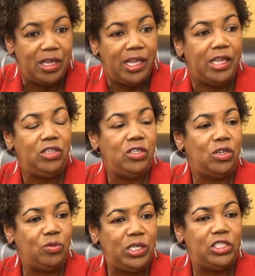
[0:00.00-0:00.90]
And you know,
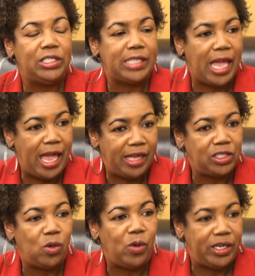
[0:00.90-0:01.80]
we just ask
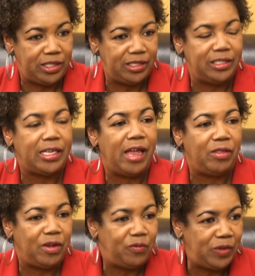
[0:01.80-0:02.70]
questions, how
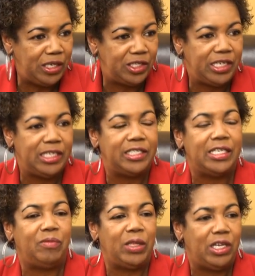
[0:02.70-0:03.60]
they're feeling, is
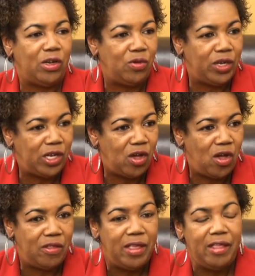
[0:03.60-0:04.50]
something going
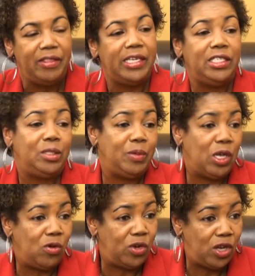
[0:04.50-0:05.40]
on that has been
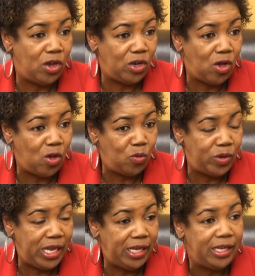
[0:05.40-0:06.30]
going on all
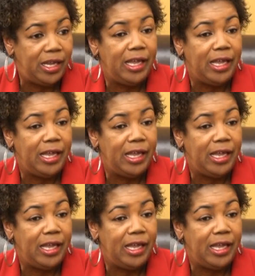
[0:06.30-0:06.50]
week.